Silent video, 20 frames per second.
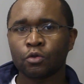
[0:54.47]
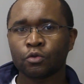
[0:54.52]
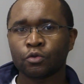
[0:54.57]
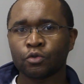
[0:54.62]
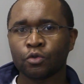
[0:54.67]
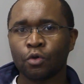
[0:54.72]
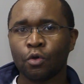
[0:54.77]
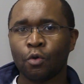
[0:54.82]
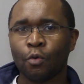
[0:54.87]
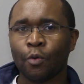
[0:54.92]

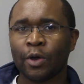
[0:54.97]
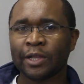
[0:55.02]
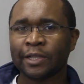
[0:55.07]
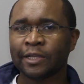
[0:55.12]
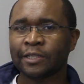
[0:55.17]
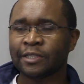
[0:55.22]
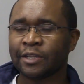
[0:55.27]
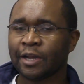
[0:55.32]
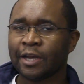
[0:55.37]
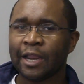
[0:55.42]
So what
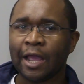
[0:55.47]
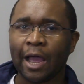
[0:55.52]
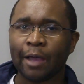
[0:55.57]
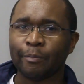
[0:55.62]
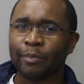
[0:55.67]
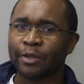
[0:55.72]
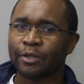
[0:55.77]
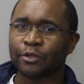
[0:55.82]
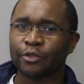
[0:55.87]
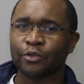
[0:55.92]
literally
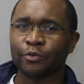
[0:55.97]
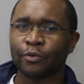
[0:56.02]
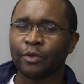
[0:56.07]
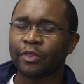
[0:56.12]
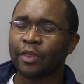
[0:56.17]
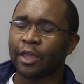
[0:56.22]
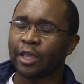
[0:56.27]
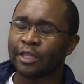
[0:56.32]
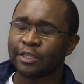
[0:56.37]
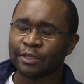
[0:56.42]
happened
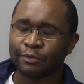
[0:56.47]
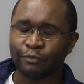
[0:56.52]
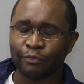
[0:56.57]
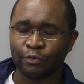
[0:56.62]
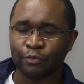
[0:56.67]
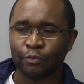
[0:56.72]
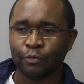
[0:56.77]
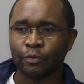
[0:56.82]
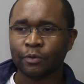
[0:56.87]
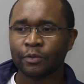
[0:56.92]
during the
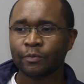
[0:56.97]
interview,